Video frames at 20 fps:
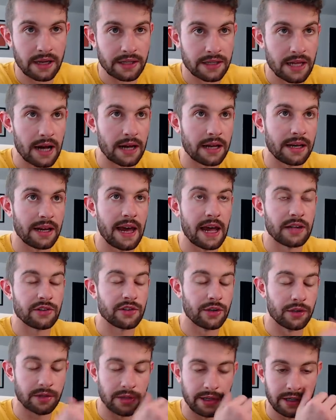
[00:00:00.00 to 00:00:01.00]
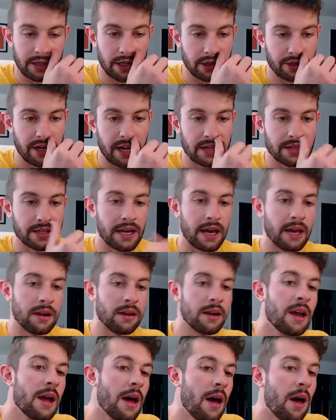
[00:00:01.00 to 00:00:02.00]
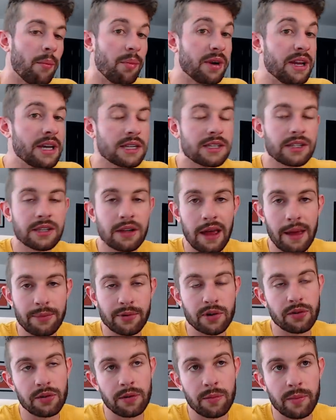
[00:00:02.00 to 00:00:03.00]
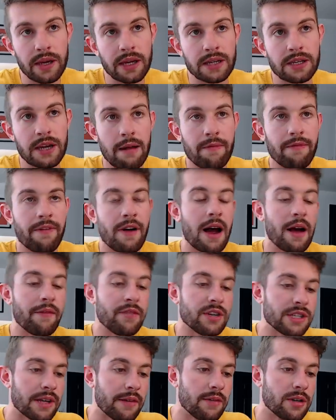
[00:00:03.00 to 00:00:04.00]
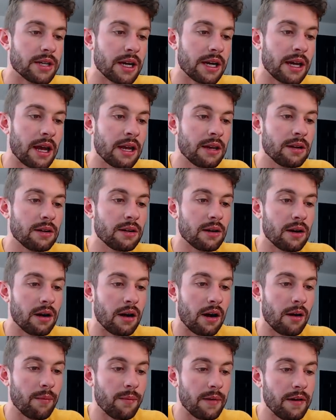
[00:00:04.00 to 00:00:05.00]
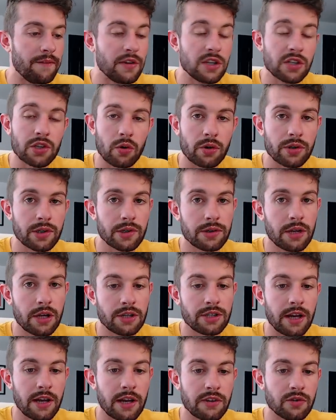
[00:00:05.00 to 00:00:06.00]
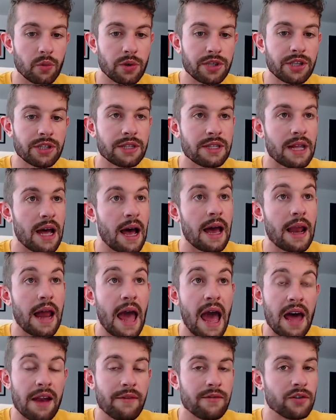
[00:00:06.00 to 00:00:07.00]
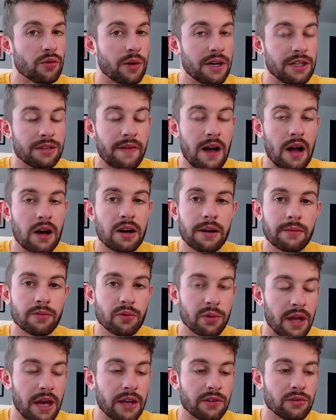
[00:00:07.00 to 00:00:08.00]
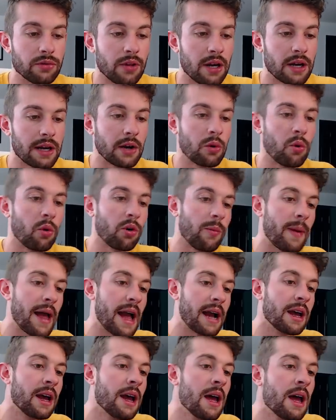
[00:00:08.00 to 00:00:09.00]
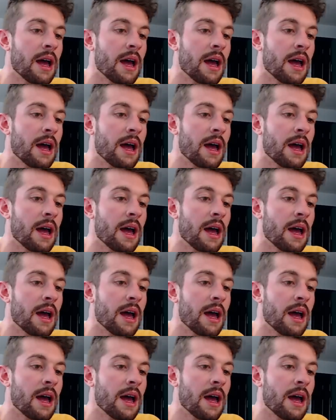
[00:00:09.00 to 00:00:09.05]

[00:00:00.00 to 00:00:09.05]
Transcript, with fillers: He's not going to catch 13 touchdowns again, but he could still absolutely be a top 5 to 7 tight end if he scores those touchdowns, which is not out of his range of outcomes with Andrew Luck at quarterback.